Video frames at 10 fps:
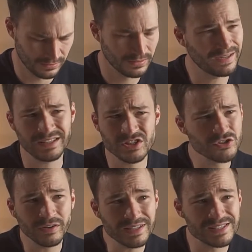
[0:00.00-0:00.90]
Gert, it's
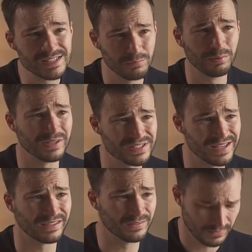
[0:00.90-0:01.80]
not as simple as
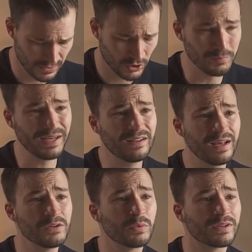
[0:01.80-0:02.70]
that. Your medical
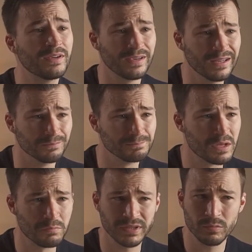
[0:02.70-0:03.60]
aid will kick in,
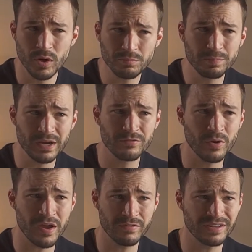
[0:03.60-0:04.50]
but they won't pay for
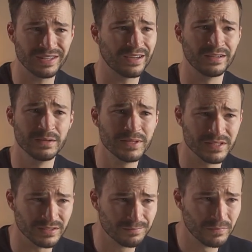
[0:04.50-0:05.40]
everything
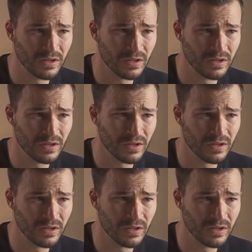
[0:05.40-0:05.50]
unlimited.